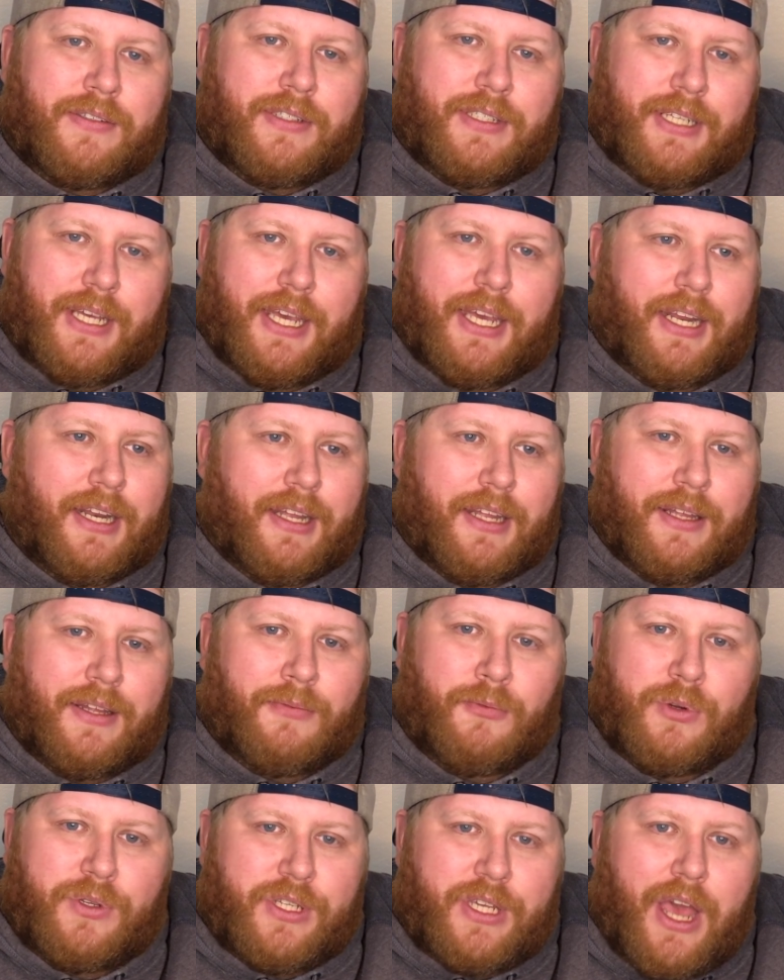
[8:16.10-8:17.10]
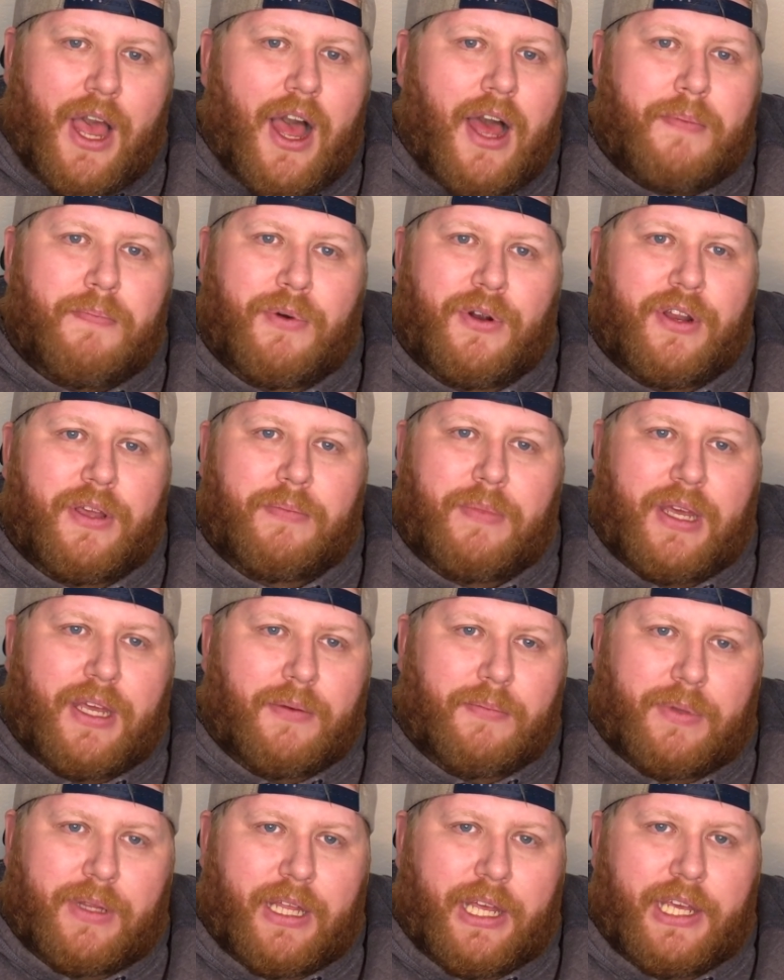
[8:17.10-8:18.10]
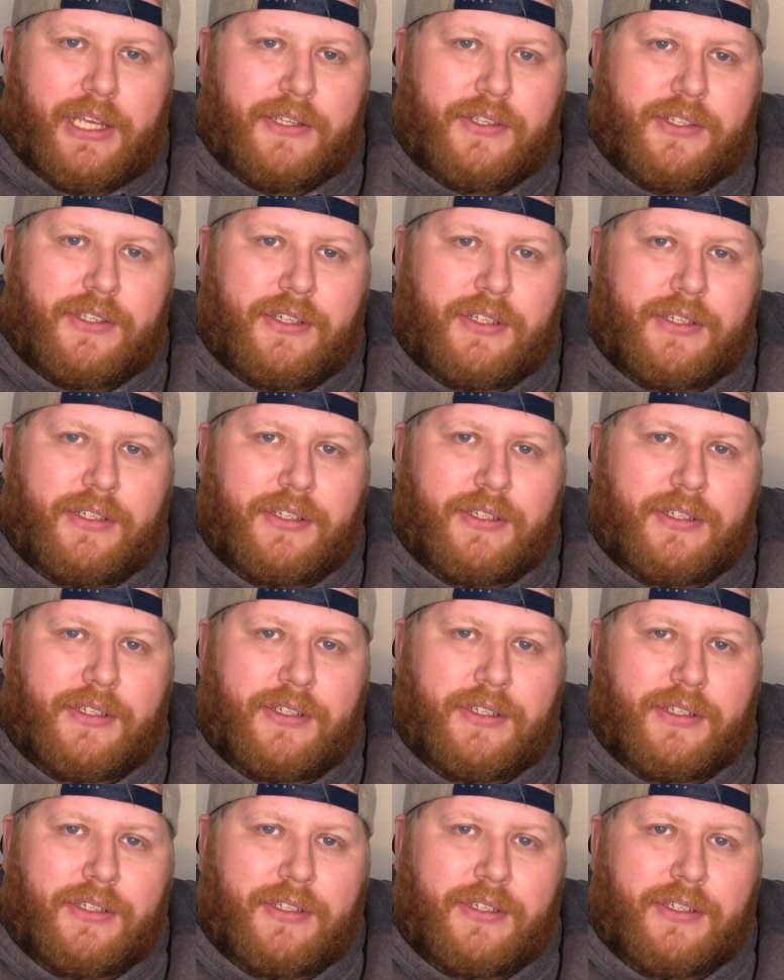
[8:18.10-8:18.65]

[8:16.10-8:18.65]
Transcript: did was God putting me in place.